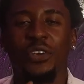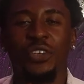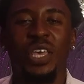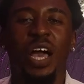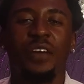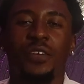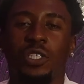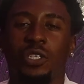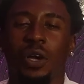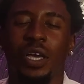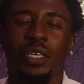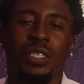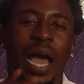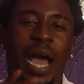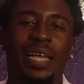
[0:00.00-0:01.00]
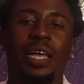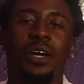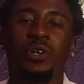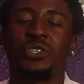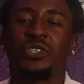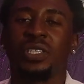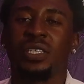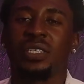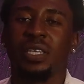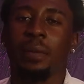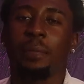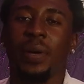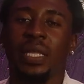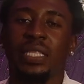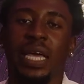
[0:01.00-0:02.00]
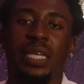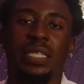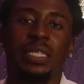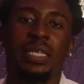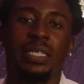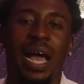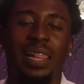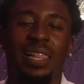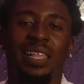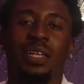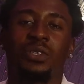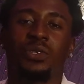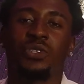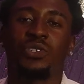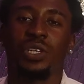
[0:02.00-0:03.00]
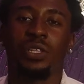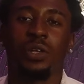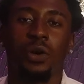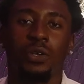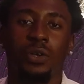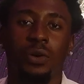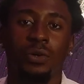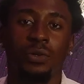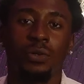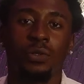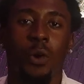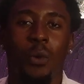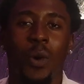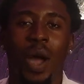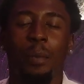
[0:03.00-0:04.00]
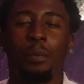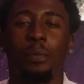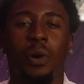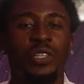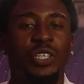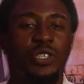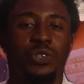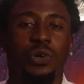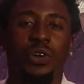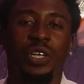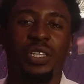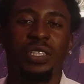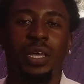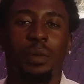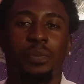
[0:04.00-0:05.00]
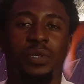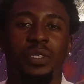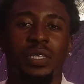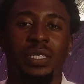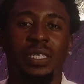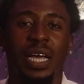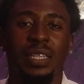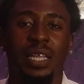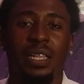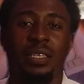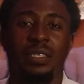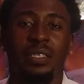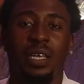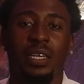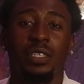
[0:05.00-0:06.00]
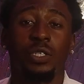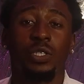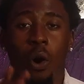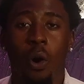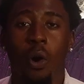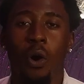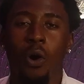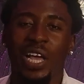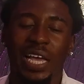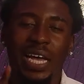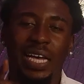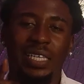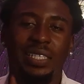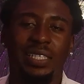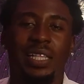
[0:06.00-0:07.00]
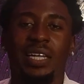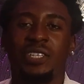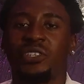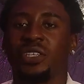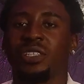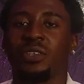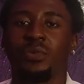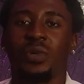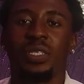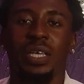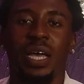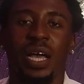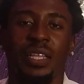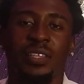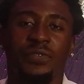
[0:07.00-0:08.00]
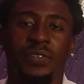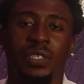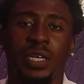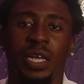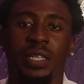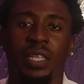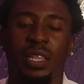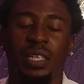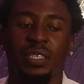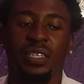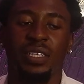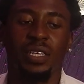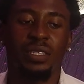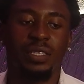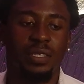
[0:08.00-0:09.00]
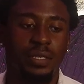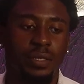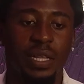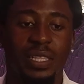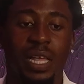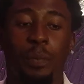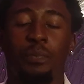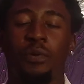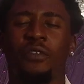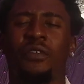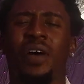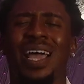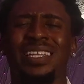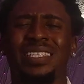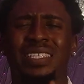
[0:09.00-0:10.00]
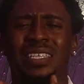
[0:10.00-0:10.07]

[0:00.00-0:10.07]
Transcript: you have a choice. Either go through the same path I did and learn how to trade on your own while burning through your deposits at early stages, or can start trading with artificial intelligence that provide